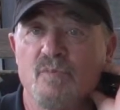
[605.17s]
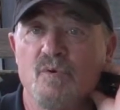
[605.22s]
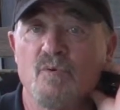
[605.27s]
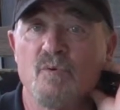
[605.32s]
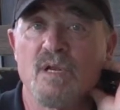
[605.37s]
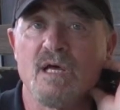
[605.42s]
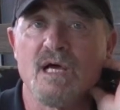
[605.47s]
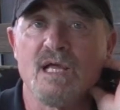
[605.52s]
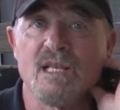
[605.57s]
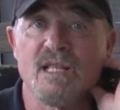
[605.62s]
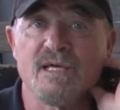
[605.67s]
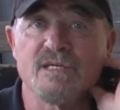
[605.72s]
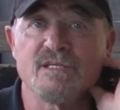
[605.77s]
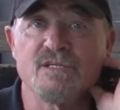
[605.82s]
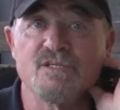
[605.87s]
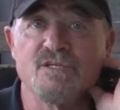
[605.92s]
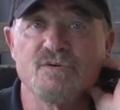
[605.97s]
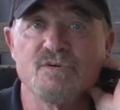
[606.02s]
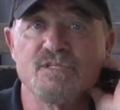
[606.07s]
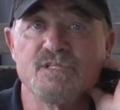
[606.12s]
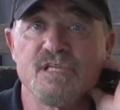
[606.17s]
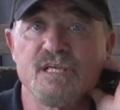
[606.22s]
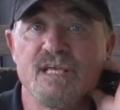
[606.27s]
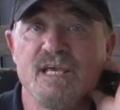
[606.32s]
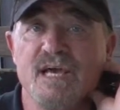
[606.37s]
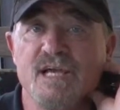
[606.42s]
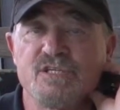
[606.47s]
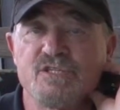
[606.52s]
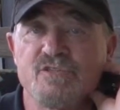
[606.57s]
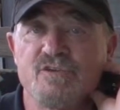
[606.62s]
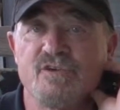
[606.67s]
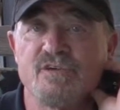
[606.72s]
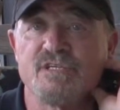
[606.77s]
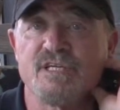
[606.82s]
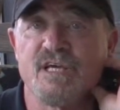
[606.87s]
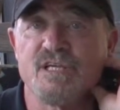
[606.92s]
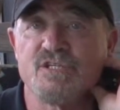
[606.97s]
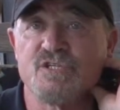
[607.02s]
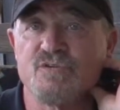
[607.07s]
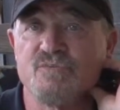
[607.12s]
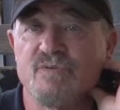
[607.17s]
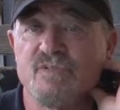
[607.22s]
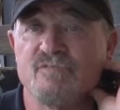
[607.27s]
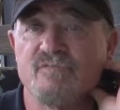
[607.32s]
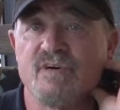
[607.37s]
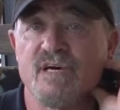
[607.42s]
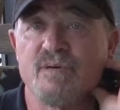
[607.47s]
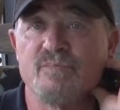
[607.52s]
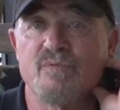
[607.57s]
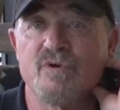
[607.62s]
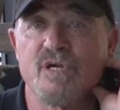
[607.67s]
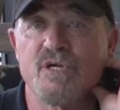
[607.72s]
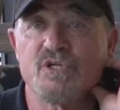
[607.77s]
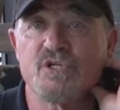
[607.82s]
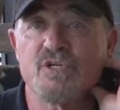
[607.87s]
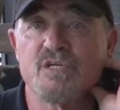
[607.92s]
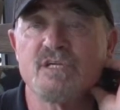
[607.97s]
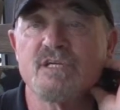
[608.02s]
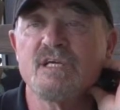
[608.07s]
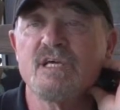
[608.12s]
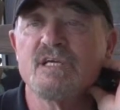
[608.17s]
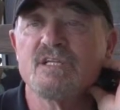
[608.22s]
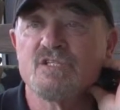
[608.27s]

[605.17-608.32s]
But what I like to do is to catch their attention with vibration,